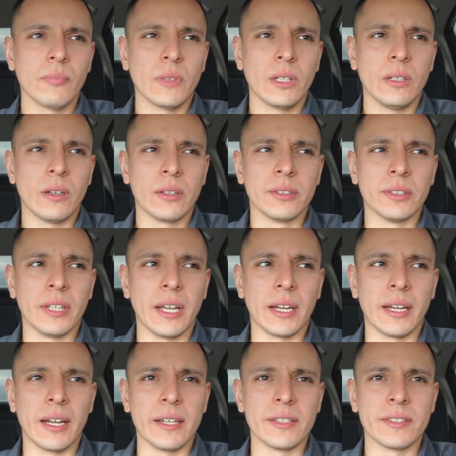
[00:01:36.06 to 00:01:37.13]
other than that,
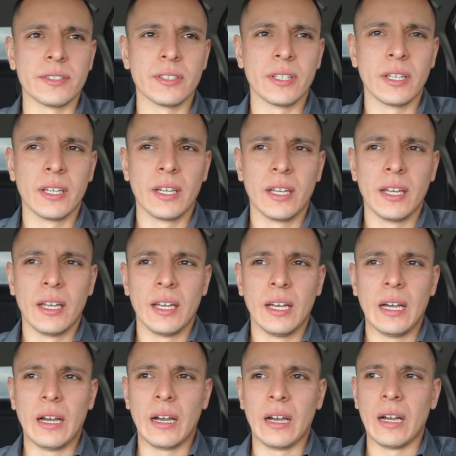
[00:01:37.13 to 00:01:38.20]
guys,
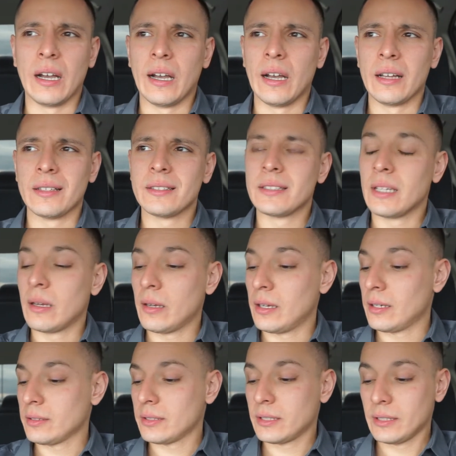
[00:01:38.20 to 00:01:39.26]
one
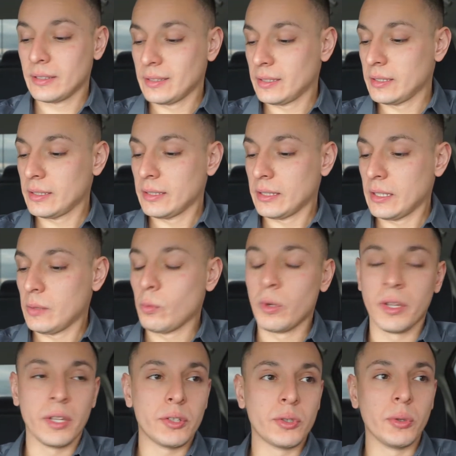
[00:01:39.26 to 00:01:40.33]

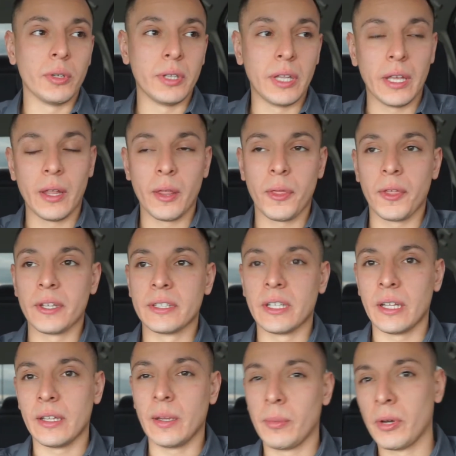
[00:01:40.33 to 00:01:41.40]
of the two, and the other thing
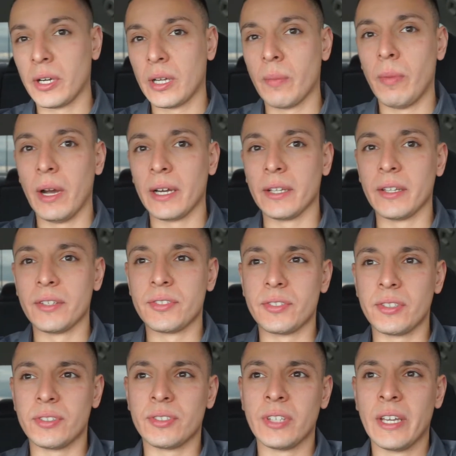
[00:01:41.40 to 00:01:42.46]
that I'm going to combine in this
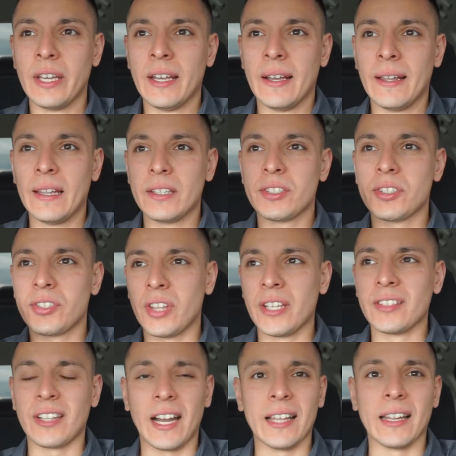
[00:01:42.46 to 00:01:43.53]
is just
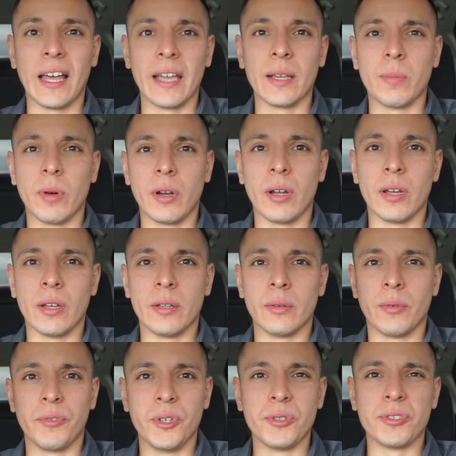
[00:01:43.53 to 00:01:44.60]
things that I like, but and
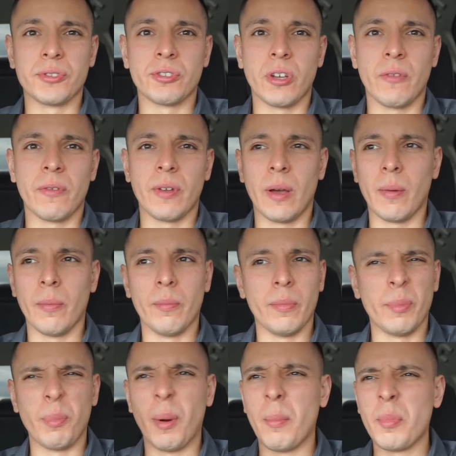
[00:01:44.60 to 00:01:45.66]
reviews and stuff. But
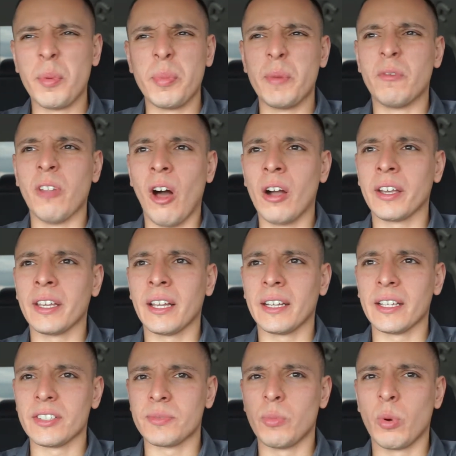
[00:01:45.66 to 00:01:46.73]
I'm going to be vlogging, I
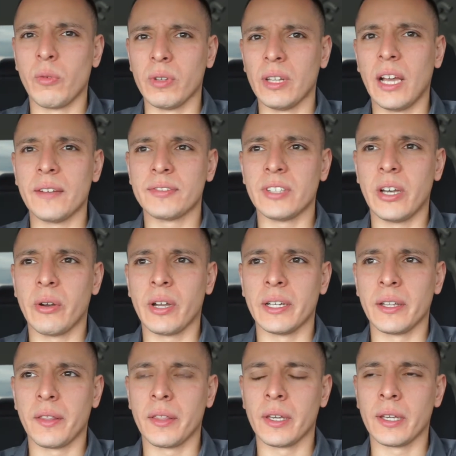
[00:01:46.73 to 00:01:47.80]
guess, more of a lifestyle kind
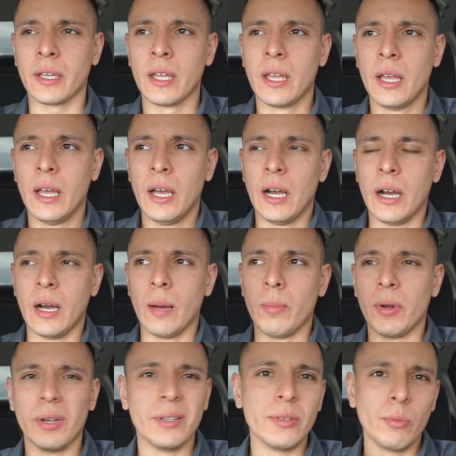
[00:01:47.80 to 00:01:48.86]
of thing,
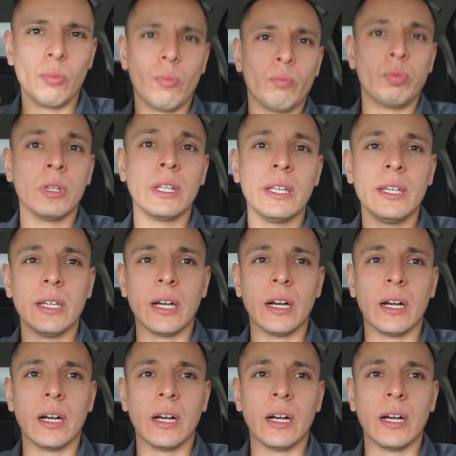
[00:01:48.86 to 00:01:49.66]
but really